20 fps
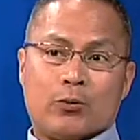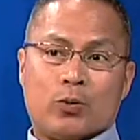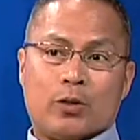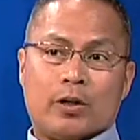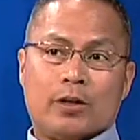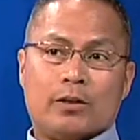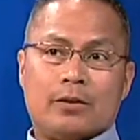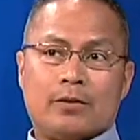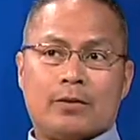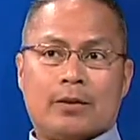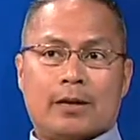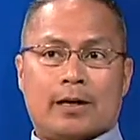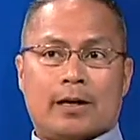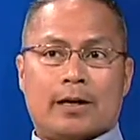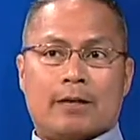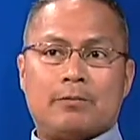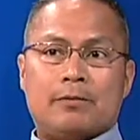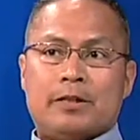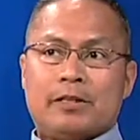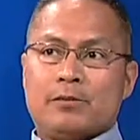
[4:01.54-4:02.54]

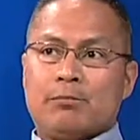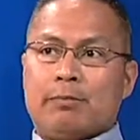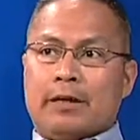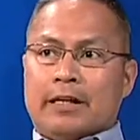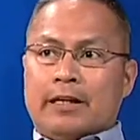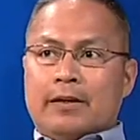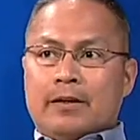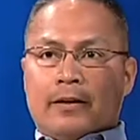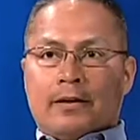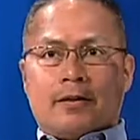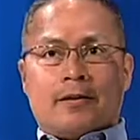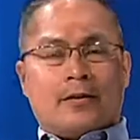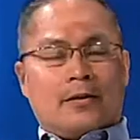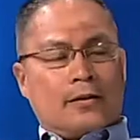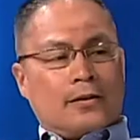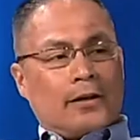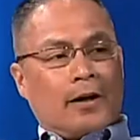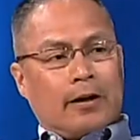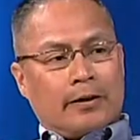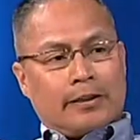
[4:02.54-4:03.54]
with these big
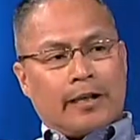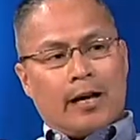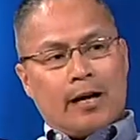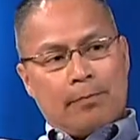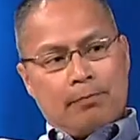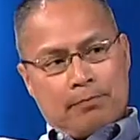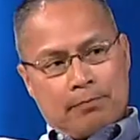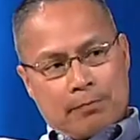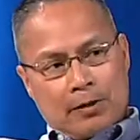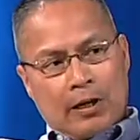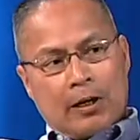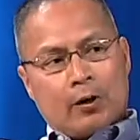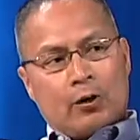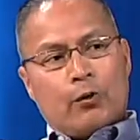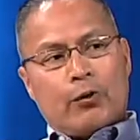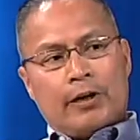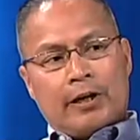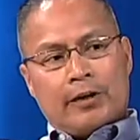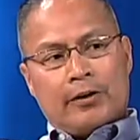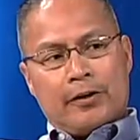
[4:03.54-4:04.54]

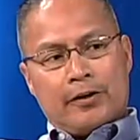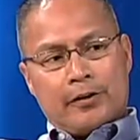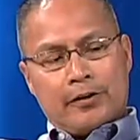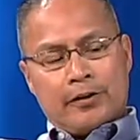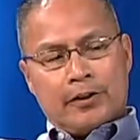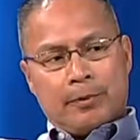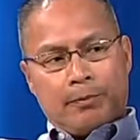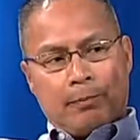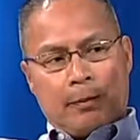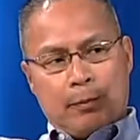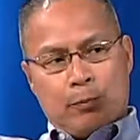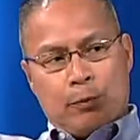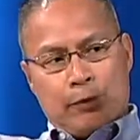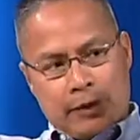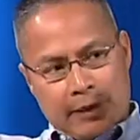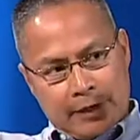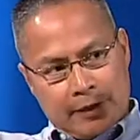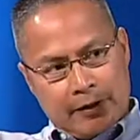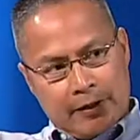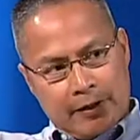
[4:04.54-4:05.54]
cargo carriers that people
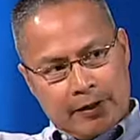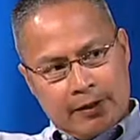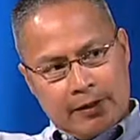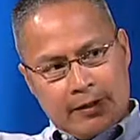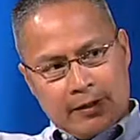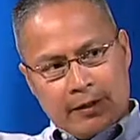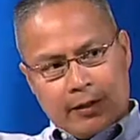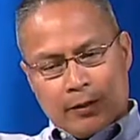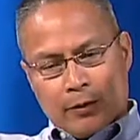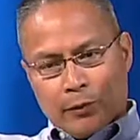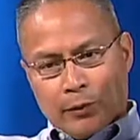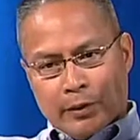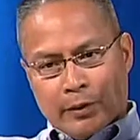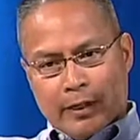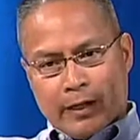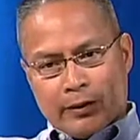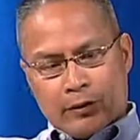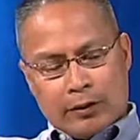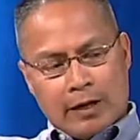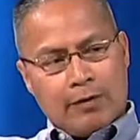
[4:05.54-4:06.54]
carry when
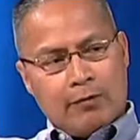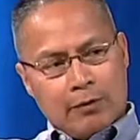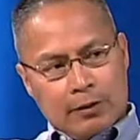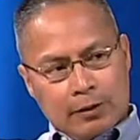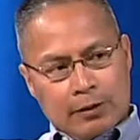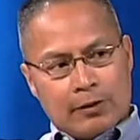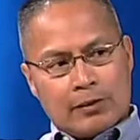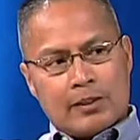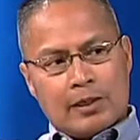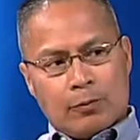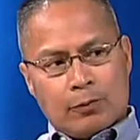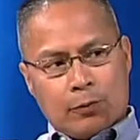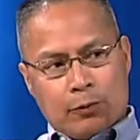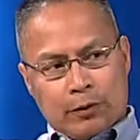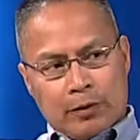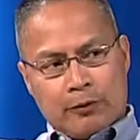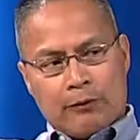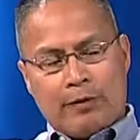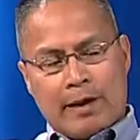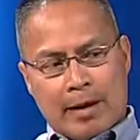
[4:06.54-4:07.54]
they travel in the summer with
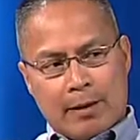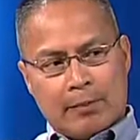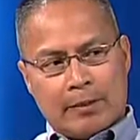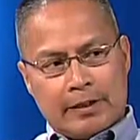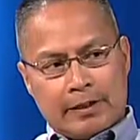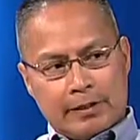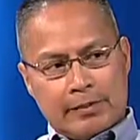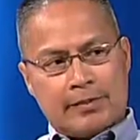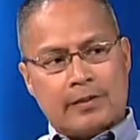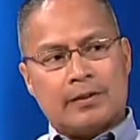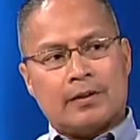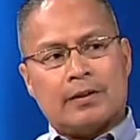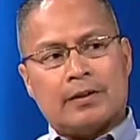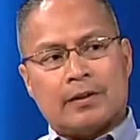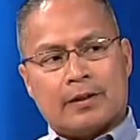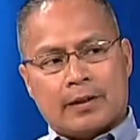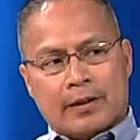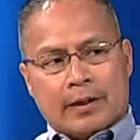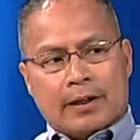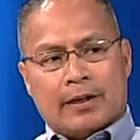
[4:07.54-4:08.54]
their families.
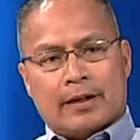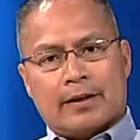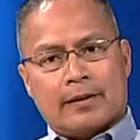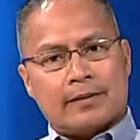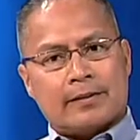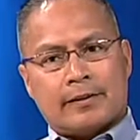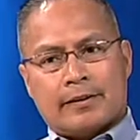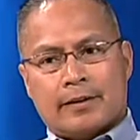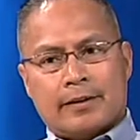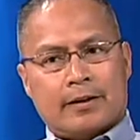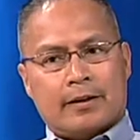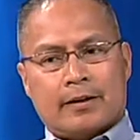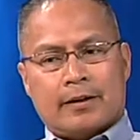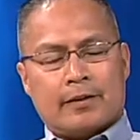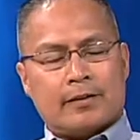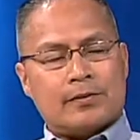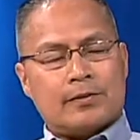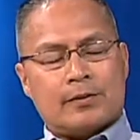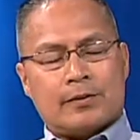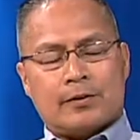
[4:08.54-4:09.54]
And I say,
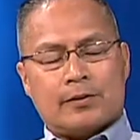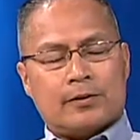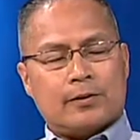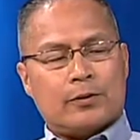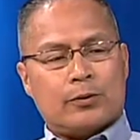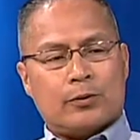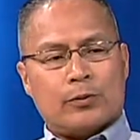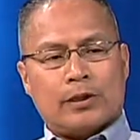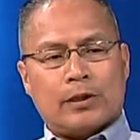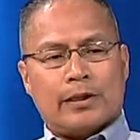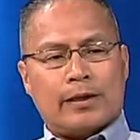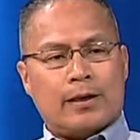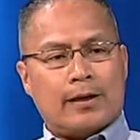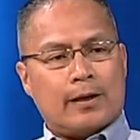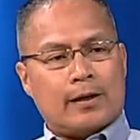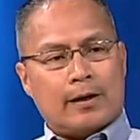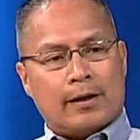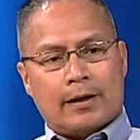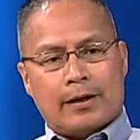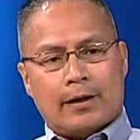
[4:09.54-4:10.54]
because they're really
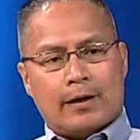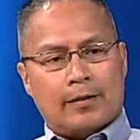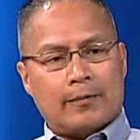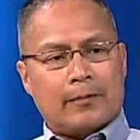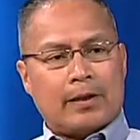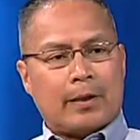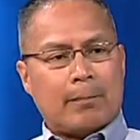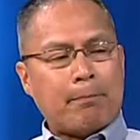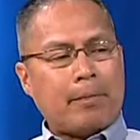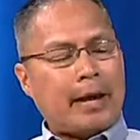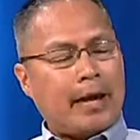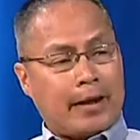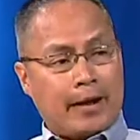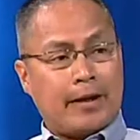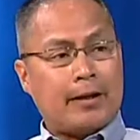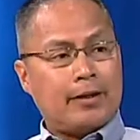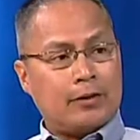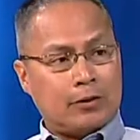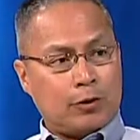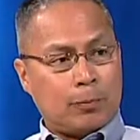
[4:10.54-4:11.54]
a
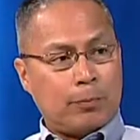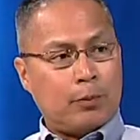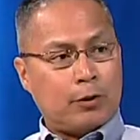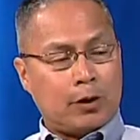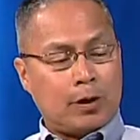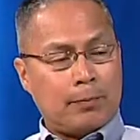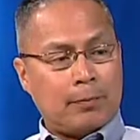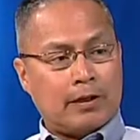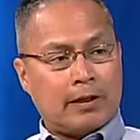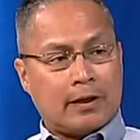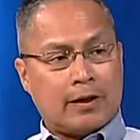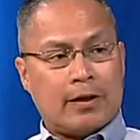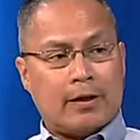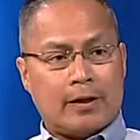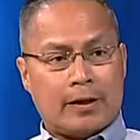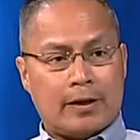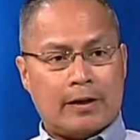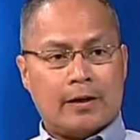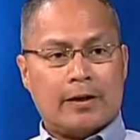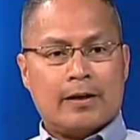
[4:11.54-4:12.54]
pain to put up in a
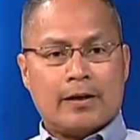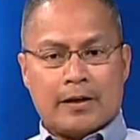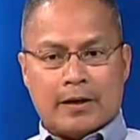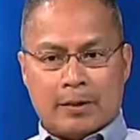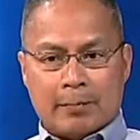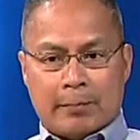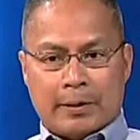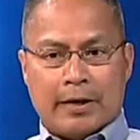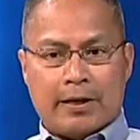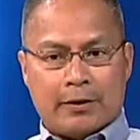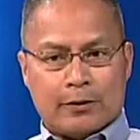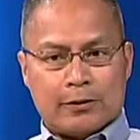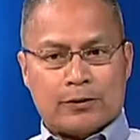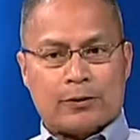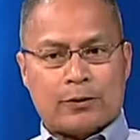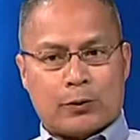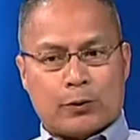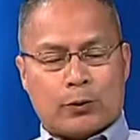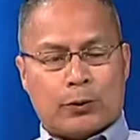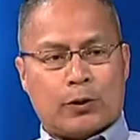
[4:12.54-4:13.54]
car, a pain to
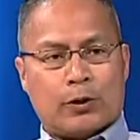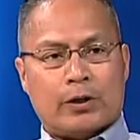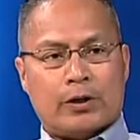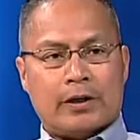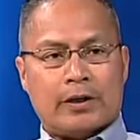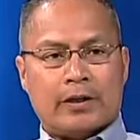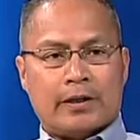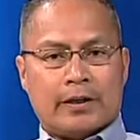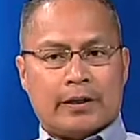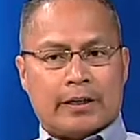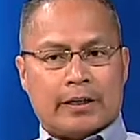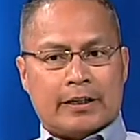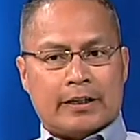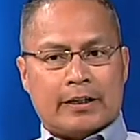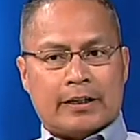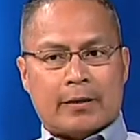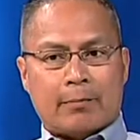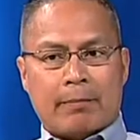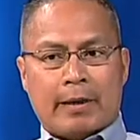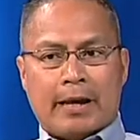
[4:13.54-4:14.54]
store, and
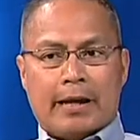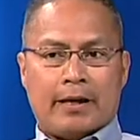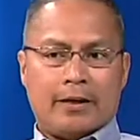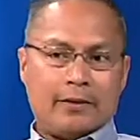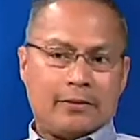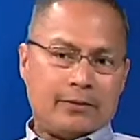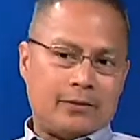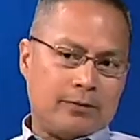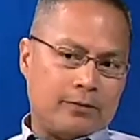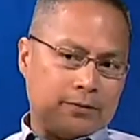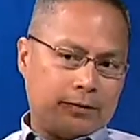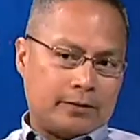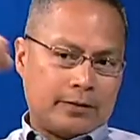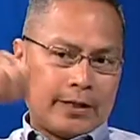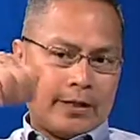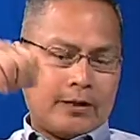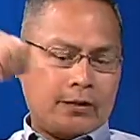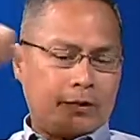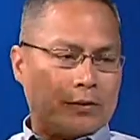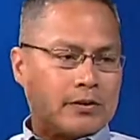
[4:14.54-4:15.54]
then a pain to
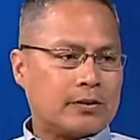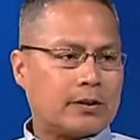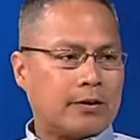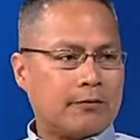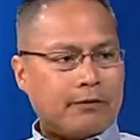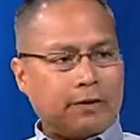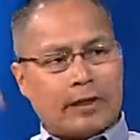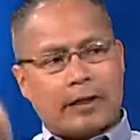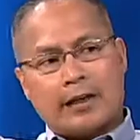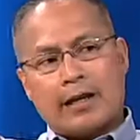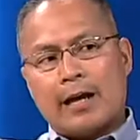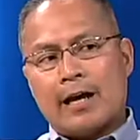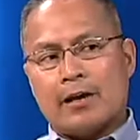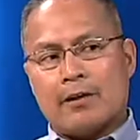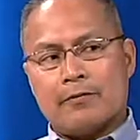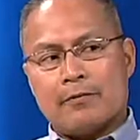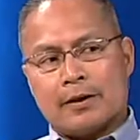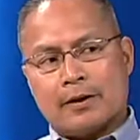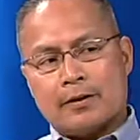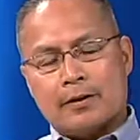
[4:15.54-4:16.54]
take your stuff in and out
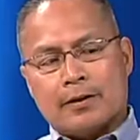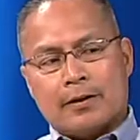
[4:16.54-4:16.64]
of it.